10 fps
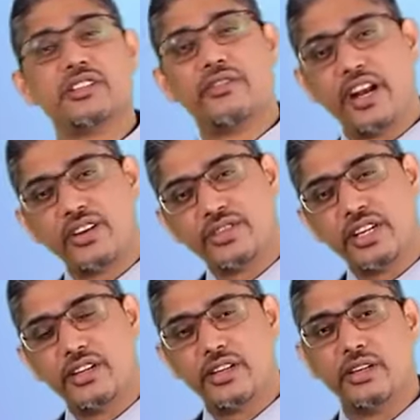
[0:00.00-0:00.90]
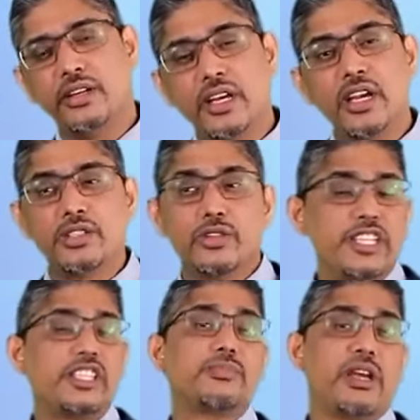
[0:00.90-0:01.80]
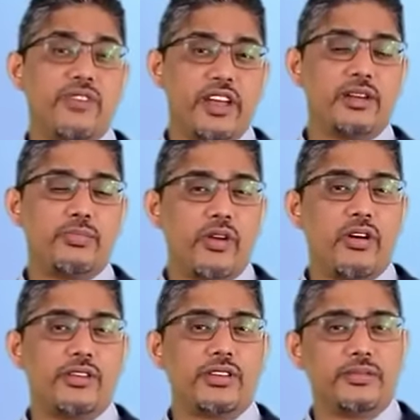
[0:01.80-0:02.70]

of heterogeneity. So this is my final plot.